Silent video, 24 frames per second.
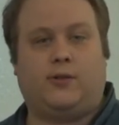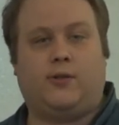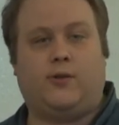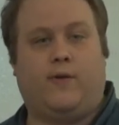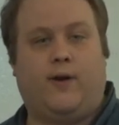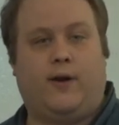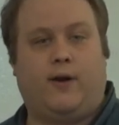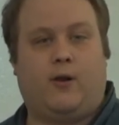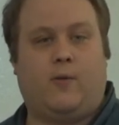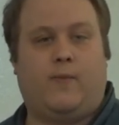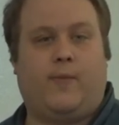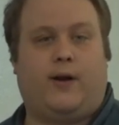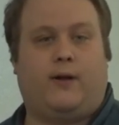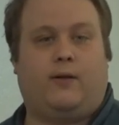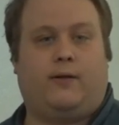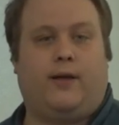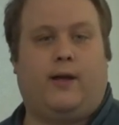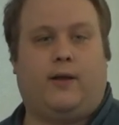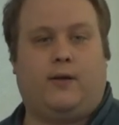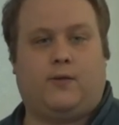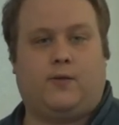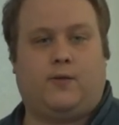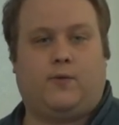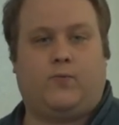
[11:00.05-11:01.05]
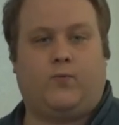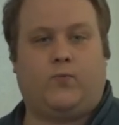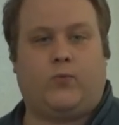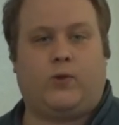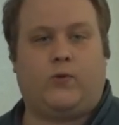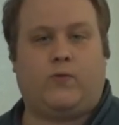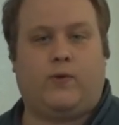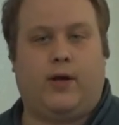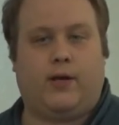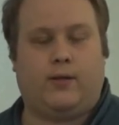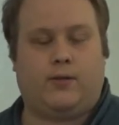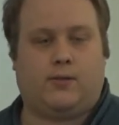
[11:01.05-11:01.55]
theoretical bottlenecks,
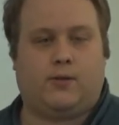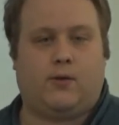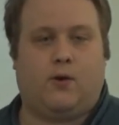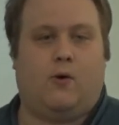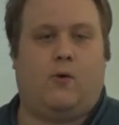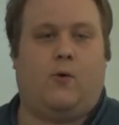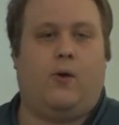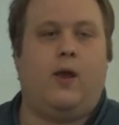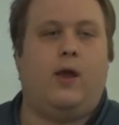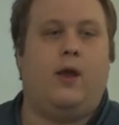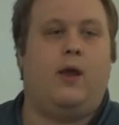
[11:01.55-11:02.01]
right? So